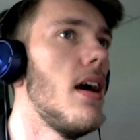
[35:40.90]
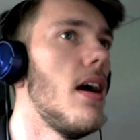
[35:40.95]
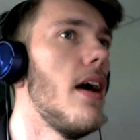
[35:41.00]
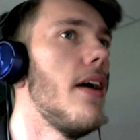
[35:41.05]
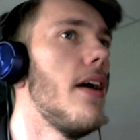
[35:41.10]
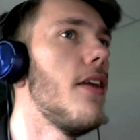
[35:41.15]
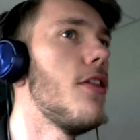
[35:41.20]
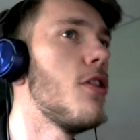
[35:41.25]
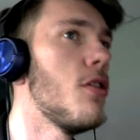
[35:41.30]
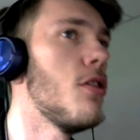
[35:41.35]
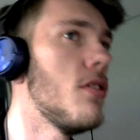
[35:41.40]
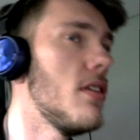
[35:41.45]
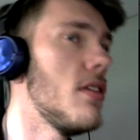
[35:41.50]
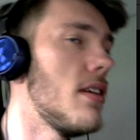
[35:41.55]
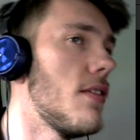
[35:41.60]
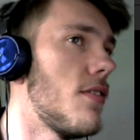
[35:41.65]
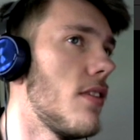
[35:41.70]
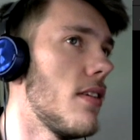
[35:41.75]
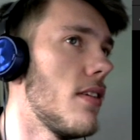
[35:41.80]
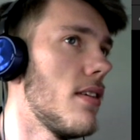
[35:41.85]
The only
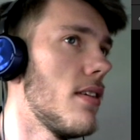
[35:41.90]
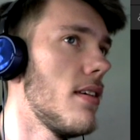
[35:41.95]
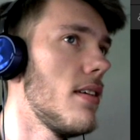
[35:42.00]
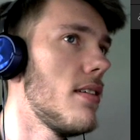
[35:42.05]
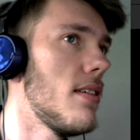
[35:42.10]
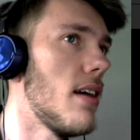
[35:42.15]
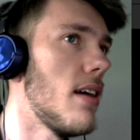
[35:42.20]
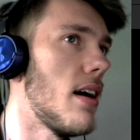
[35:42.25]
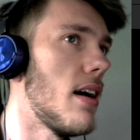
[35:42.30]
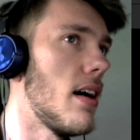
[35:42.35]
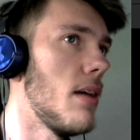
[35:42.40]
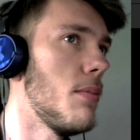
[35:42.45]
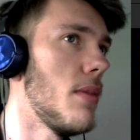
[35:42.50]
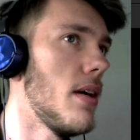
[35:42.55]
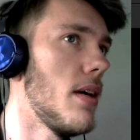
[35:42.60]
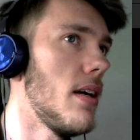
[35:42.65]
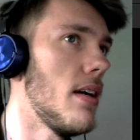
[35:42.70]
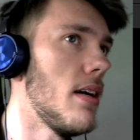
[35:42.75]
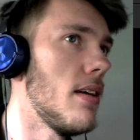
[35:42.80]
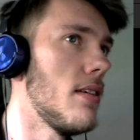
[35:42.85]
difference this time
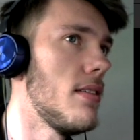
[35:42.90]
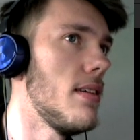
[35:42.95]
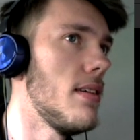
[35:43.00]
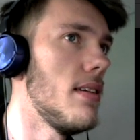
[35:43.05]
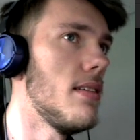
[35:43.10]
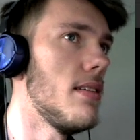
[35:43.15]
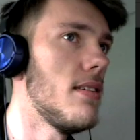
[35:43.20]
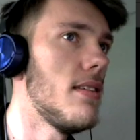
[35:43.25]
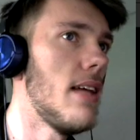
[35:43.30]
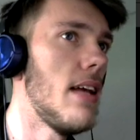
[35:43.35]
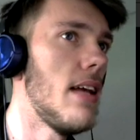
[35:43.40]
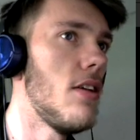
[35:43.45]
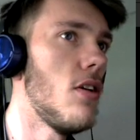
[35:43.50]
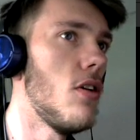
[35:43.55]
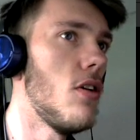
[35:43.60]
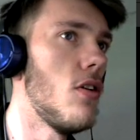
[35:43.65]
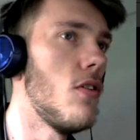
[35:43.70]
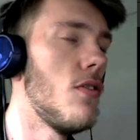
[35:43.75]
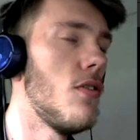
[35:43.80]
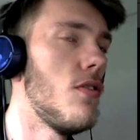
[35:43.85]
is instead
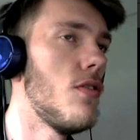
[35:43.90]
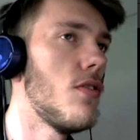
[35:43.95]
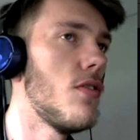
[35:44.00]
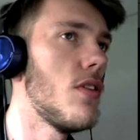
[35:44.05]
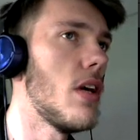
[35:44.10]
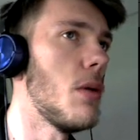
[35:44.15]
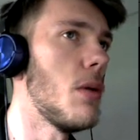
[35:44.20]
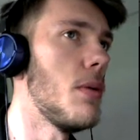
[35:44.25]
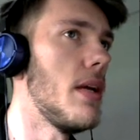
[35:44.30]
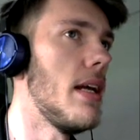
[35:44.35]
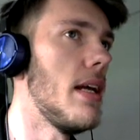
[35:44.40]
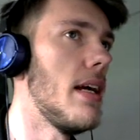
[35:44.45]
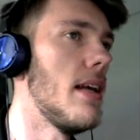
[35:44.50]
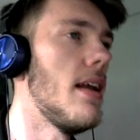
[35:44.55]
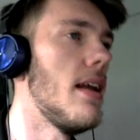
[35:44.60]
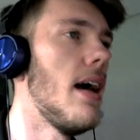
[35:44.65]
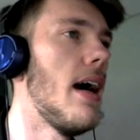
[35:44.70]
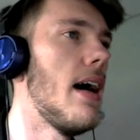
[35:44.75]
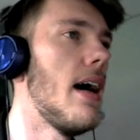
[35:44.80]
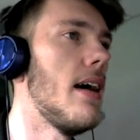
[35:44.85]
of going
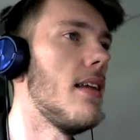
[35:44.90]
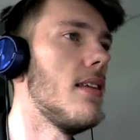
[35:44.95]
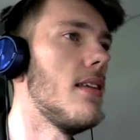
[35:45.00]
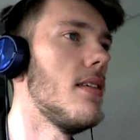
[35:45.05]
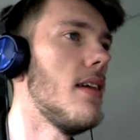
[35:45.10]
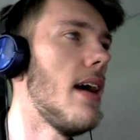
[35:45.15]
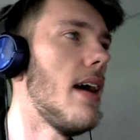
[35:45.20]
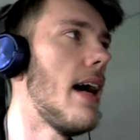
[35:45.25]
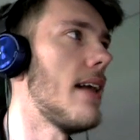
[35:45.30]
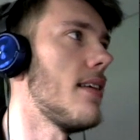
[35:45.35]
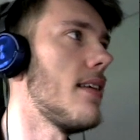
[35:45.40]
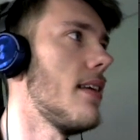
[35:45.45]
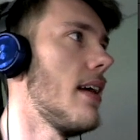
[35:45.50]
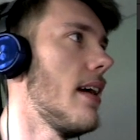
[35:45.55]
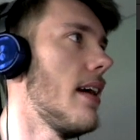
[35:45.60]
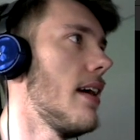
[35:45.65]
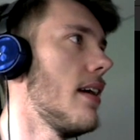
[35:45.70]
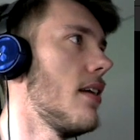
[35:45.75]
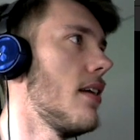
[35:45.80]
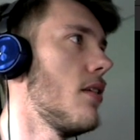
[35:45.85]
in and adding
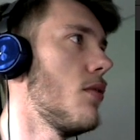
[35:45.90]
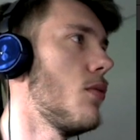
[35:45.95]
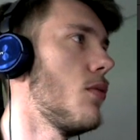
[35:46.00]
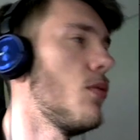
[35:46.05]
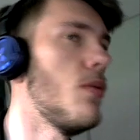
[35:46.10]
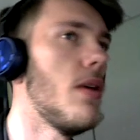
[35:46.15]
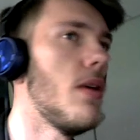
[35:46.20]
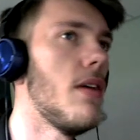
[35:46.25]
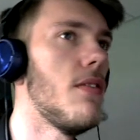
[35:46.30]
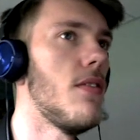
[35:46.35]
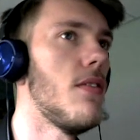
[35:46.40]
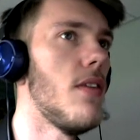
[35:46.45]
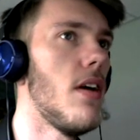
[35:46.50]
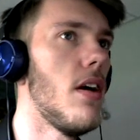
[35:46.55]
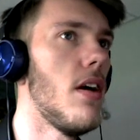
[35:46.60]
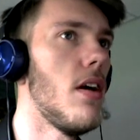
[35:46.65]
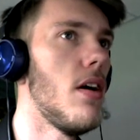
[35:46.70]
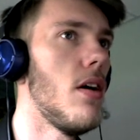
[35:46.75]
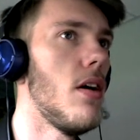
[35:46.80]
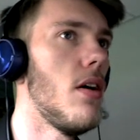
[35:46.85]
it in with
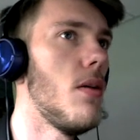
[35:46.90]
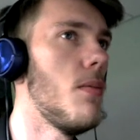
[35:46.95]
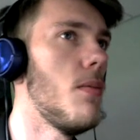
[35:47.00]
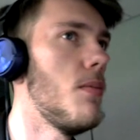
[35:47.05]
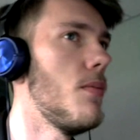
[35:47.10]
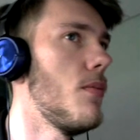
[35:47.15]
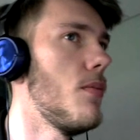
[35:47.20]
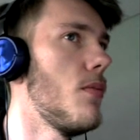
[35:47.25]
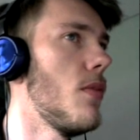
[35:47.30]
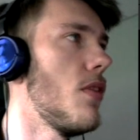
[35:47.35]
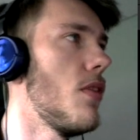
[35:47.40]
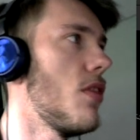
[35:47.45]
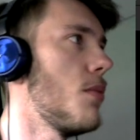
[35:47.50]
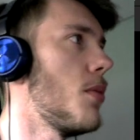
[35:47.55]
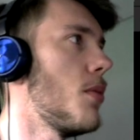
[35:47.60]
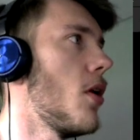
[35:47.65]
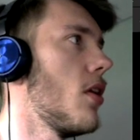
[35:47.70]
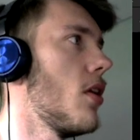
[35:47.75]
the poly